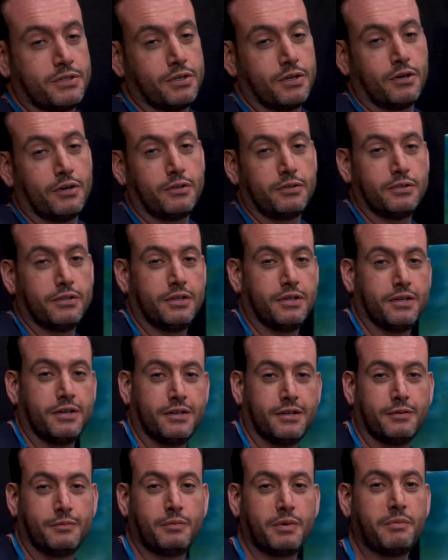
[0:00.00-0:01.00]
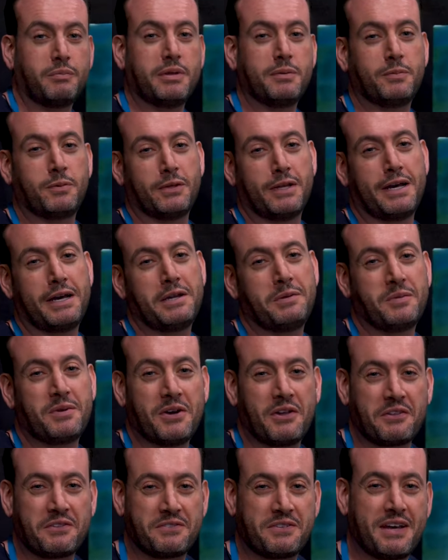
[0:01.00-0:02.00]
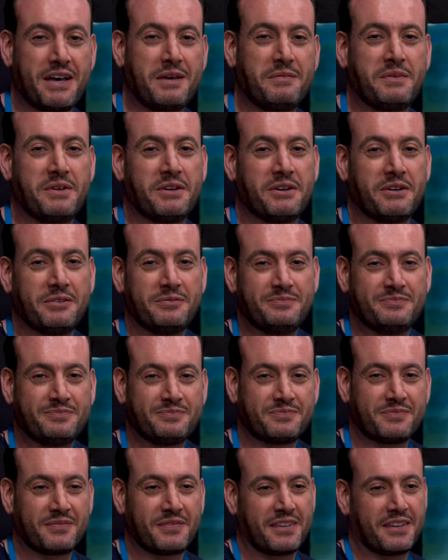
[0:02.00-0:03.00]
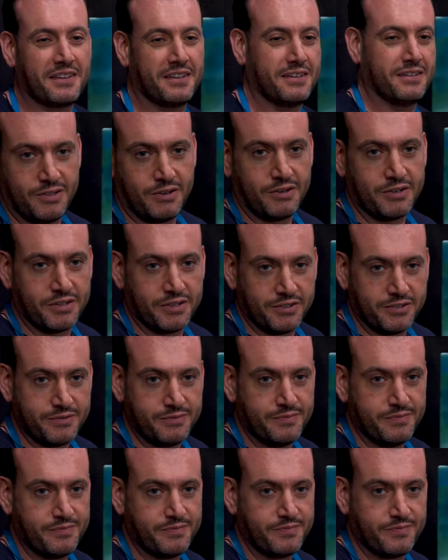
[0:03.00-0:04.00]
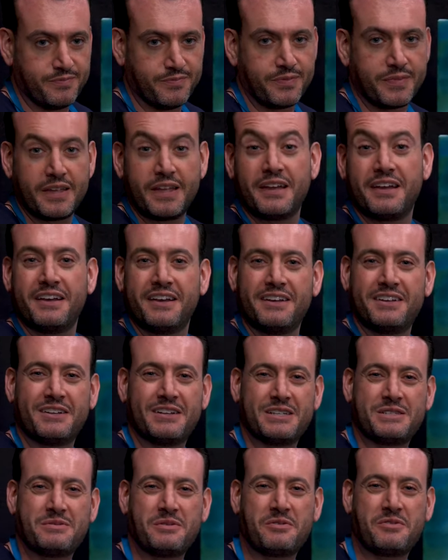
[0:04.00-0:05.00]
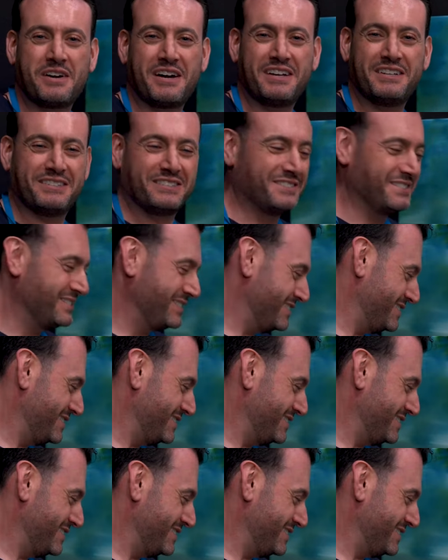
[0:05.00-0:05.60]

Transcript: been told, but people lie to me all the time here, don't you? Let's move on.